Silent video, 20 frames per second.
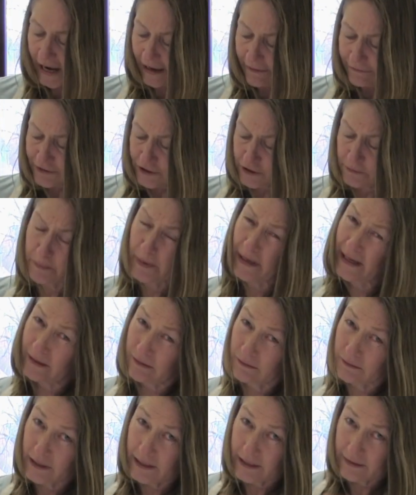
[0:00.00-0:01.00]
have to
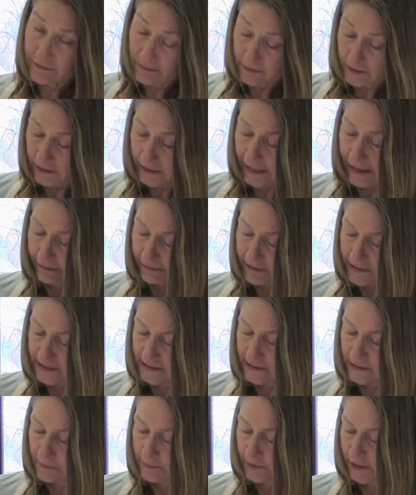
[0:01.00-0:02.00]
peel the carrots
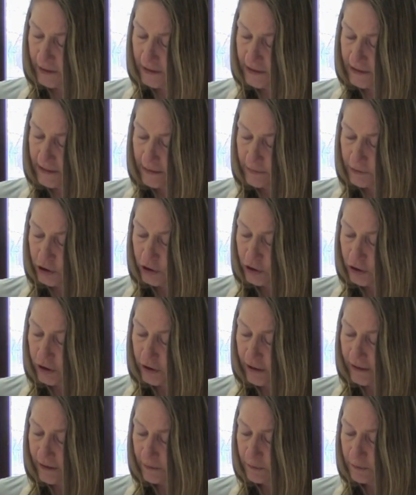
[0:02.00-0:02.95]
and the parsnips. You could give